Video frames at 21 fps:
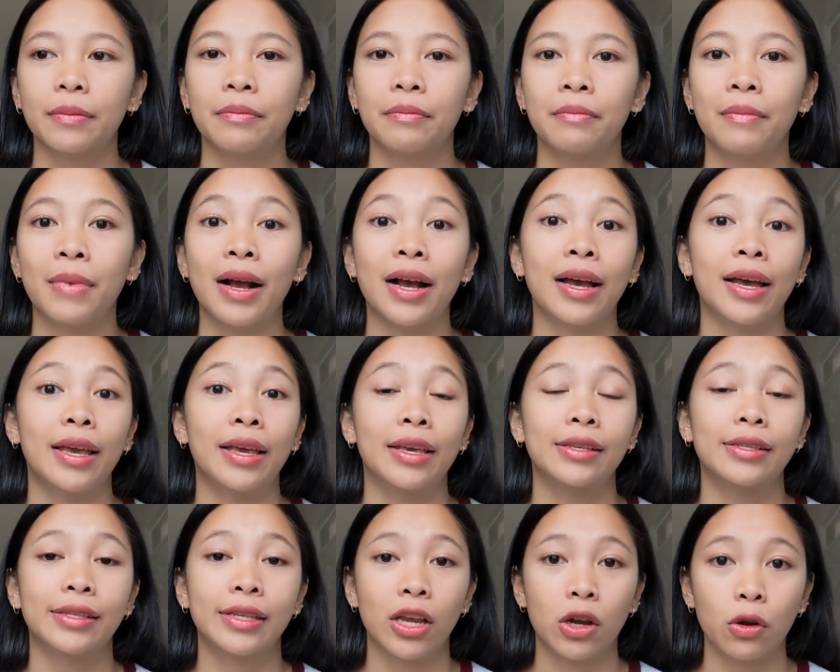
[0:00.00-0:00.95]
my
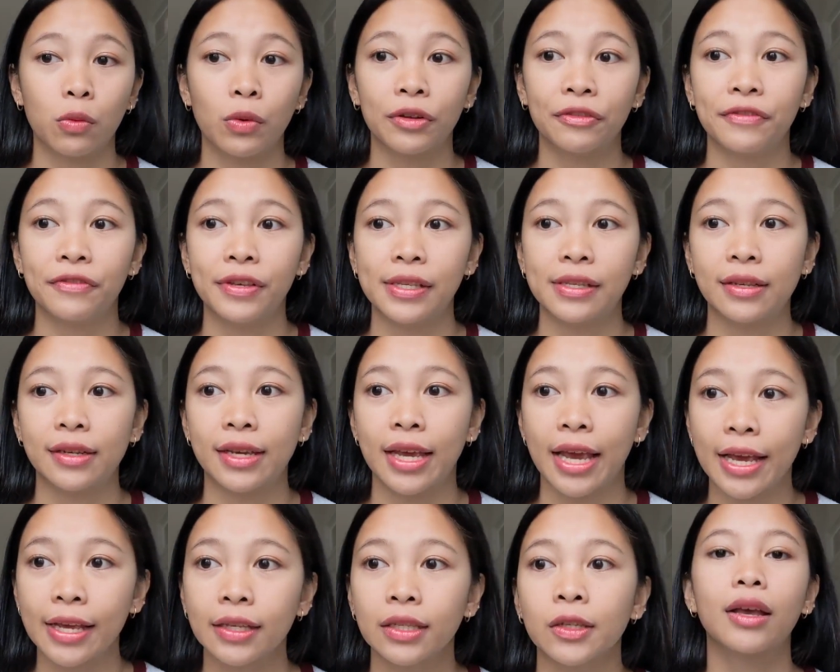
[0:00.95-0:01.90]
CR1 visa
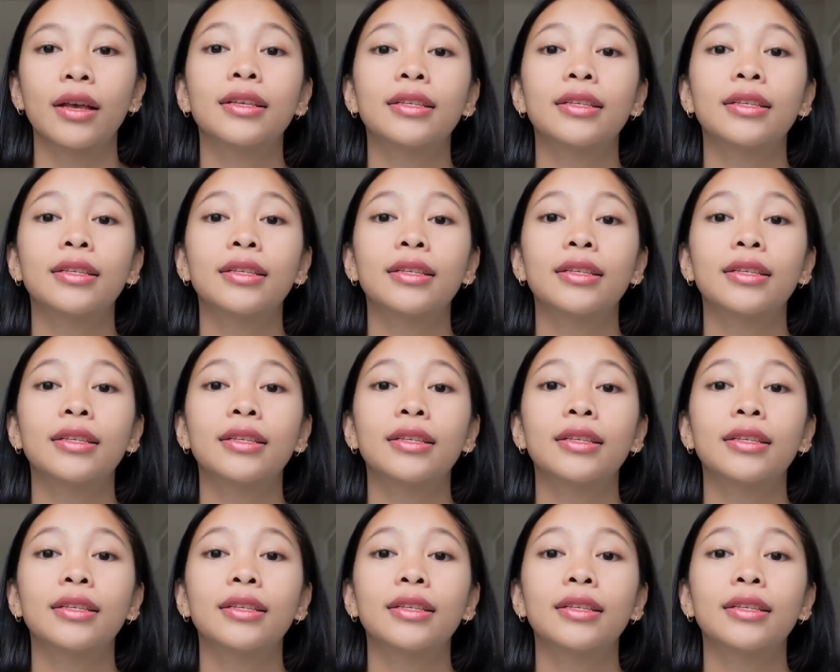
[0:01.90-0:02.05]
case.